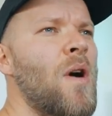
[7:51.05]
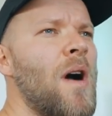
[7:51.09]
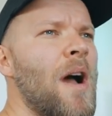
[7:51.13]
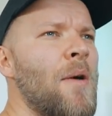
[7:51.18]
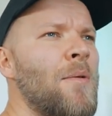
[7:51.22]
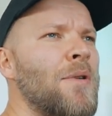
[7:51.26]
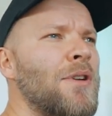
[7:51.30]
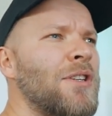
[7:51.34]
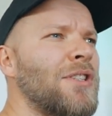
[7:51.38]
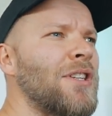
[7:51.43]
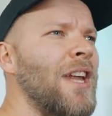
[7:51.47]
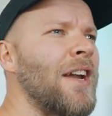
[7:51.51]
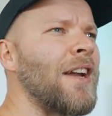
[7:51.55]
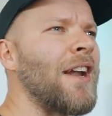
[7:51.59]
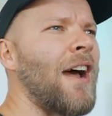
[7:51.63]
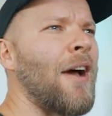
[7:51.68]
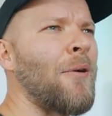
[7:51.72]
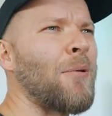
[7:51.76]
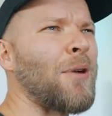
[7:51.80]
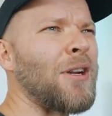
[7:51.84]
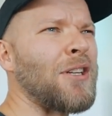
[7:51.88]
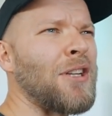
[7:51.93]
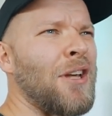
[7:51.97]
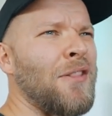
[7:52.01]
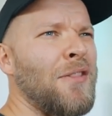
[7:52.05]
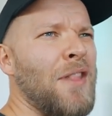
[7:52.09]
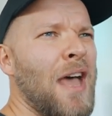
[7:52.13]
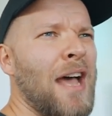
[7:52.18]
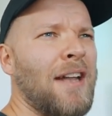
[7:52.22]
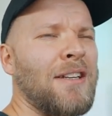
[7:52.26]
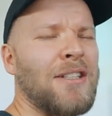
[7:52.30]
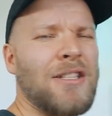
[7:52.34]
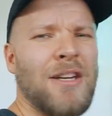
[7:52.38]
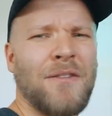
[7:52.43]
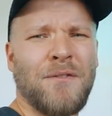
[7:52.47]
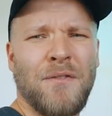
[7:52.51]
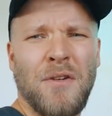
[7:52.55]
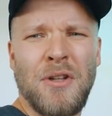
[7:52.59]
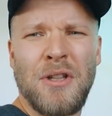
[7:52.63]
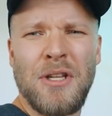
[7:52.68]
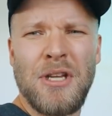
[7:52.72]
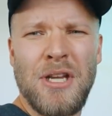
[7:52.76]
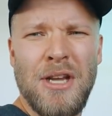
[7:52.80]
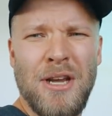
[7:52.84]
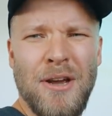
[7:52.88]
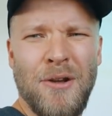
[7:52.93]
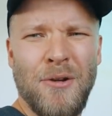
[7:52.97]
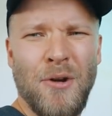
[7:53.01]
I would I would have done that
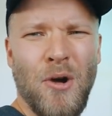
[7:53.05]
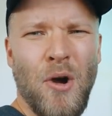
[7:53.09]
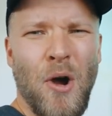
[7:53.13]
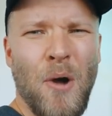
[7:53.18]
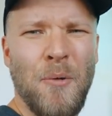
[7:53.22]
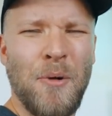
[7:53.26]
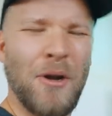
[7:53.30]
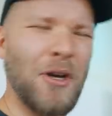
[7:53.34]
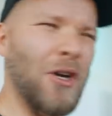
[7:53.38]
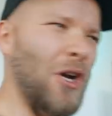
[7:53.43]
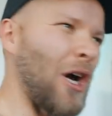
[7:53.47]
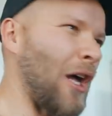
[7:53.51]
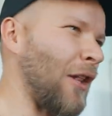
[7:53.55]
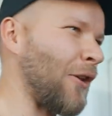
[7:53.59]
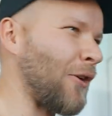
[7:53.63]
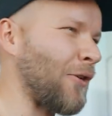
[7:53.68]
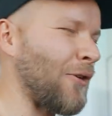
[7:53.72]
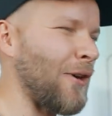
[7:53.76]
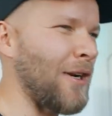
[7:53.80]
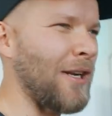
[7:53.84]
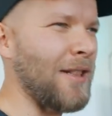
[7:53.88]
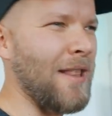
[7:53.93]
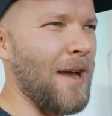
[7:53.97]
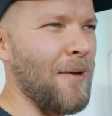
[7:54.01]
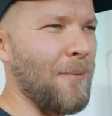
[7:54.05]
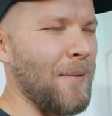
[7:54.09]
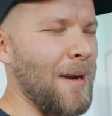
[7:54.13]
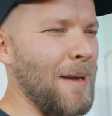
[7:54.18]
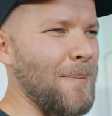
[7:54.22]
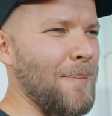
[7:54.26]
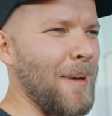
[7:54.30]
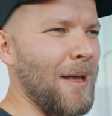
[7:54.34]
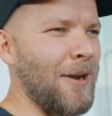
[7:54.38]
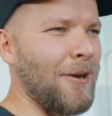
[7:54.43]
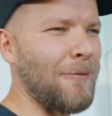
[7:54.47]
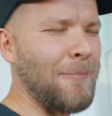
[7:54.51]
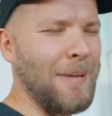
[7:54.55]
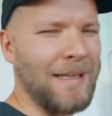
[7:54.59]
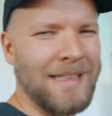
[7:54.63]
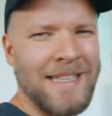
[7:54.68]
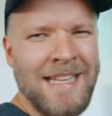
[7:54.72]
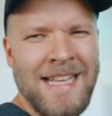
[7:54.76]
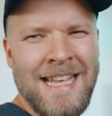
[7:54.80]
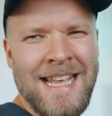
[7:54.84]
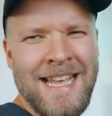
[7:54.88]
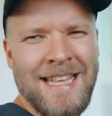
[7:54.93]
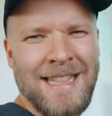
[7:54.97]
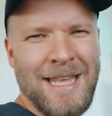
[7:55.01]
differently, and oh, I would have color graded that way better, but
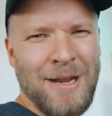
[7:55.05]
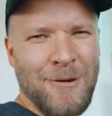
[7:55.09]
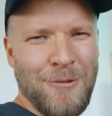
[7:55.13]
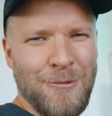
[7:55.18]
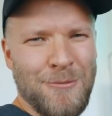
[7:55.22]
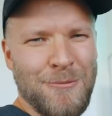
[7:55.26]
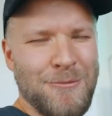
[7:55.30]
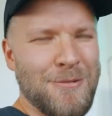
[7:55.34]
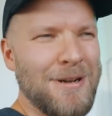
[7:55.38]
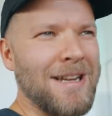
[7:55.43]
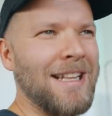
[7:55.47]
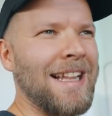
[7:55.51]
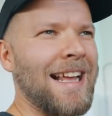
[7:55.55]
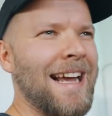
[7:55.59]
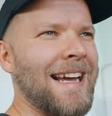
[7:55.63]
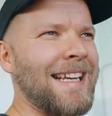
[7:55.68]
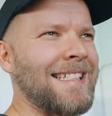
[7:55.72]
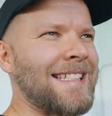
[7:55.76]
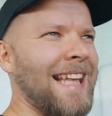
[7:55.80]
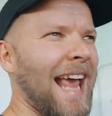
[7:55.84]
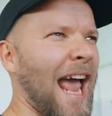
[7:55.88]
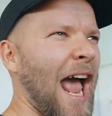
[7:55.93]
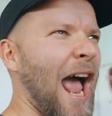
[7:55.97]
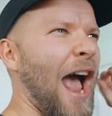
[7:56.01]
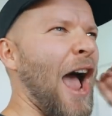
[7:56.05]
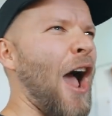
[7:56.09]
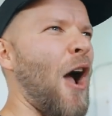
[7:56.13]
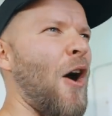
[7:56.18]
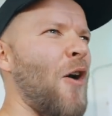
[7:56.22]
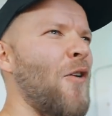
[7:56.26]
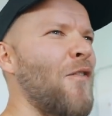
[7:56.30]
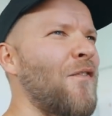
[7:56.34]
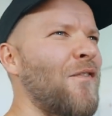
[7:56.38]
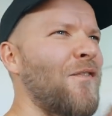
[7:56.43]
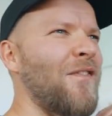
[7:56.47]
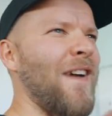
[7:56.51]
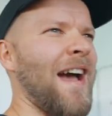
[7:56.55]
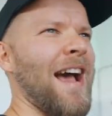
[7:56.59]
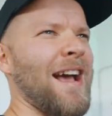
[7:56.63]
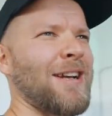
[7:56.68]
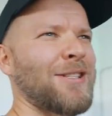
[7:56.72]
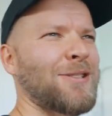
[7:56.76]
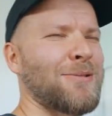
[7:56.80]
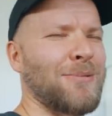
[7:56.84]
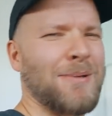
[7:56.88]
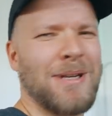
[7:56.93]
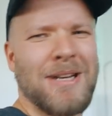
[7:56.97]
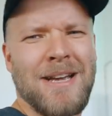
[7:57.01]
they don't realize how
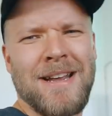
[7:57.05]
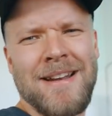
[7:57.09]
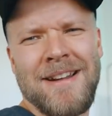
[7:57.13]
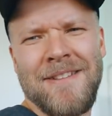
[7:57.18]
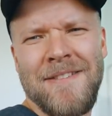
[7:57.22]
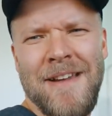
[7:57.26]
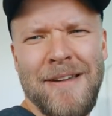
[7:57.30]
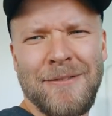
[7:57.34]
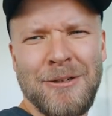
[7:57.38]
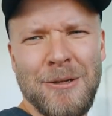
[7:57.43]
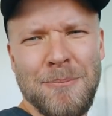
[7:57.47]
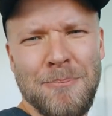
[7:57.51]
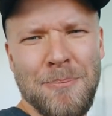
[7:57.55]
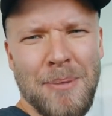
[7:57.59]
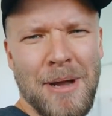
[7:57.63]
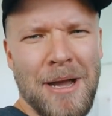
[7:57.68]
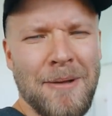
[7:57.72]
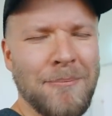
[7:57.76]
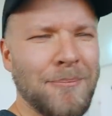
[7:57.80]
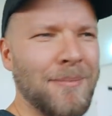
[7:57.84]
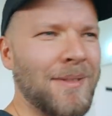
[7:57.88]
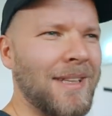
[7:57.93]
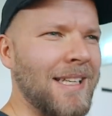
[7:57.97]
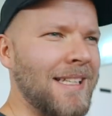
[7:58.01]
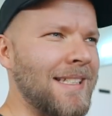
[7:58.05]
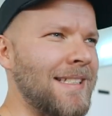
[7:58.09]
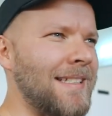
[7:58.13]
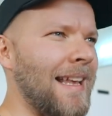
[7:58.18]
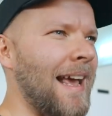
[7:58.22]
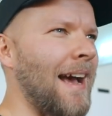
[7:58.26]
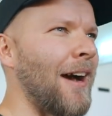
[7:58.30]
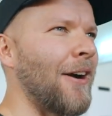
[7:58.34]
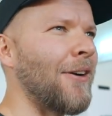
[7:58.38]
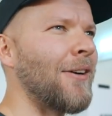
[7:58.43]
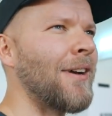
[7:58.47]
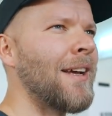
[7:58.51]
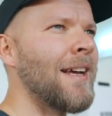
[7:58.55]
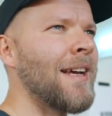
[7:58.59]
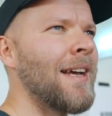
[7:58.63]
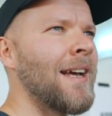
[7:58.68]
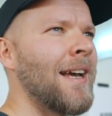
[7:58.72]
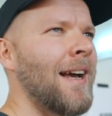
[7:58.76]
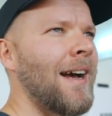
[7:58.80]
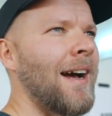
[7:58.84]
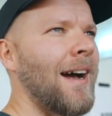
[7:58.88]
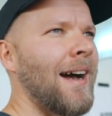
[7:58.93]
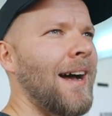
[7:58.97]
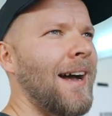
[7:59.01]
fast we kind of have to pump these out.
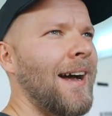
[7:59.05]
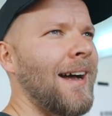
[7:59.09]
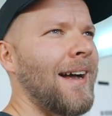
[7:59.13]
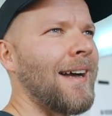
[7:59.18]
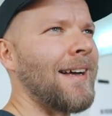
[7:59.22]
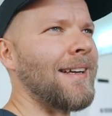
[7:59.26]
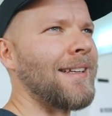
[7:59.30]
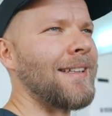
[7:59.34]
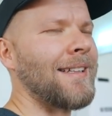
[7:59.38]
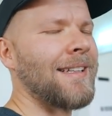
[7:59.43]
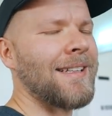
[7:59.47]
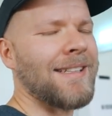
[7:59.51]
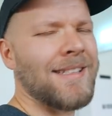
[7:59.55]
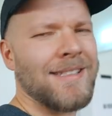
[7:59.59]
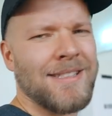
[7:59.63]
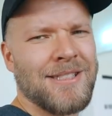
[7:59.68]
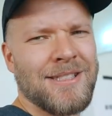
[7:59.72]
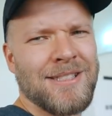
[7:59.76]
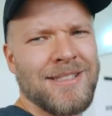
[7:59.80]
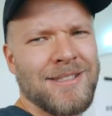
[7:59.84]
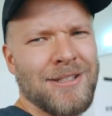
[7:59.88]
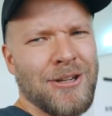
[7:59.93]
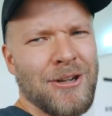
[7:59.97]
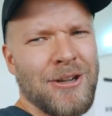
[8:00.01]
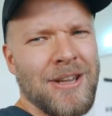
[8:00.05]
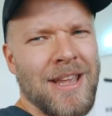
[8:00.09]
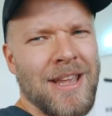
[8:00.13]
Uh, so